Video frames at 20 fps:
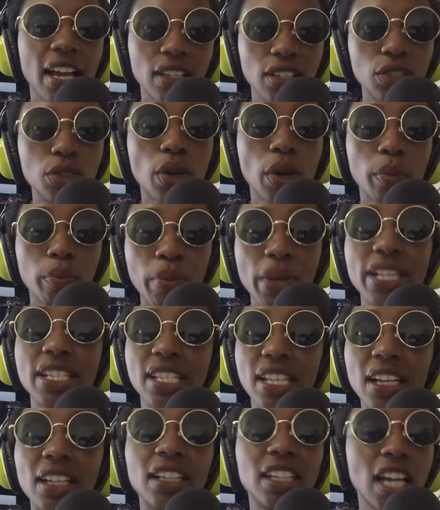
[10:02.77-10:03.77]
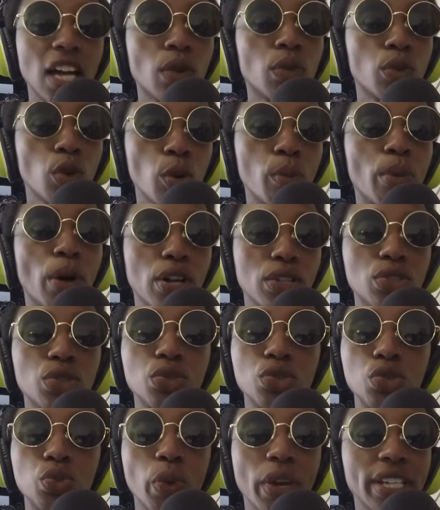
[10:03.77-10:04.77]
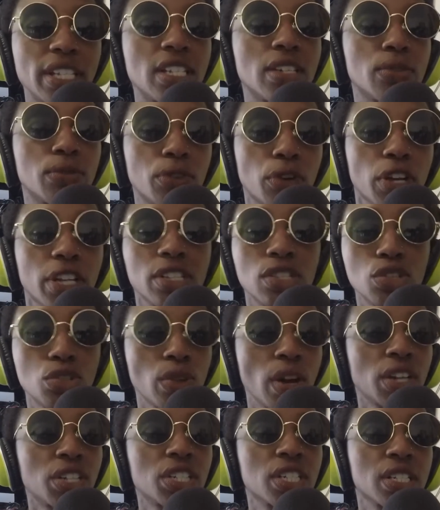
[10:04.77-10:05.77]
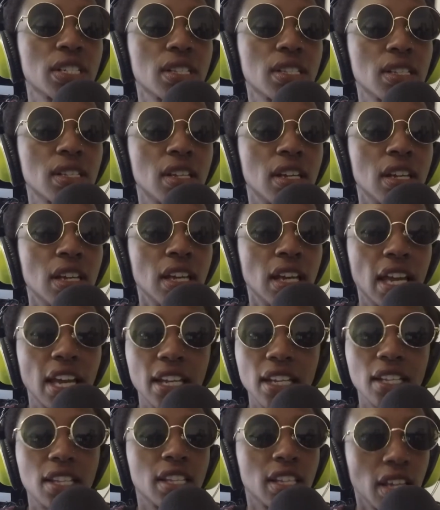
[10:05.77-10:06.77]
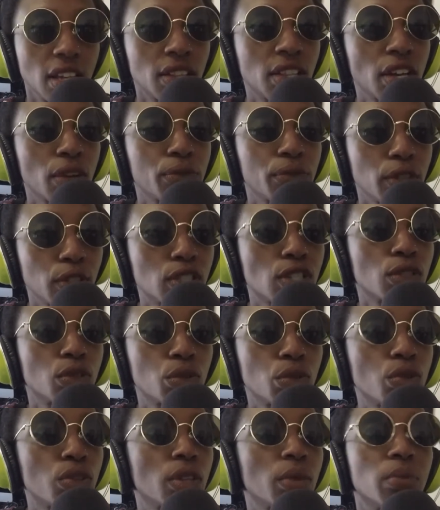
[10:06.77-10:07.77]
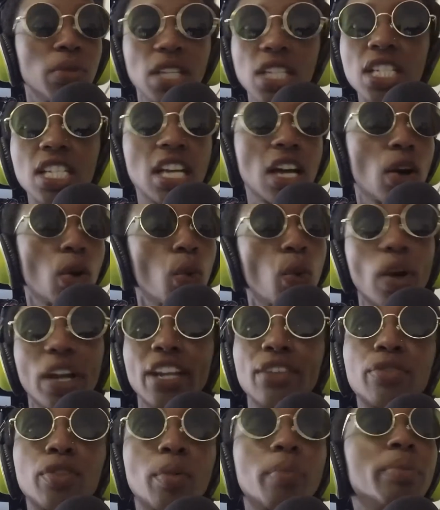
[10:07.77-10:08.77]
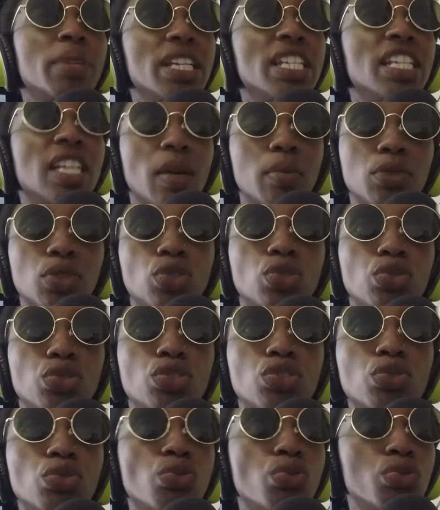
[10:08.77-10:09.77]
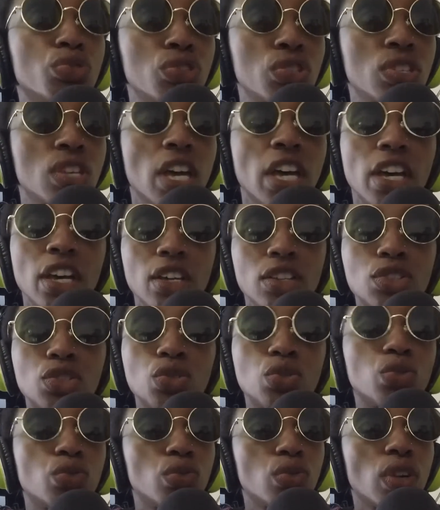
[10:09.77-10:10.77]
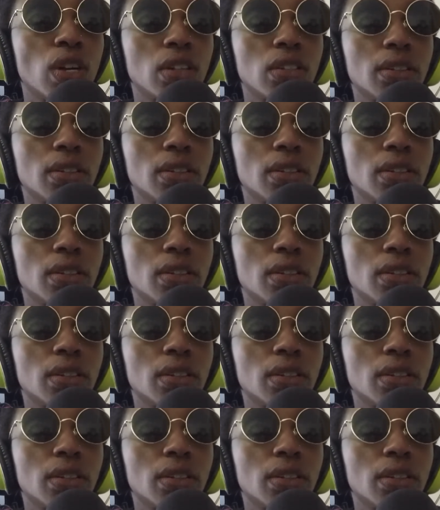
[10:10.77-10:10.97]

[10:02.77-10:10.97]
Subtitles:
you are basically a robot who's waiting for instructions. And they are filtered through the media or whatever medium you use to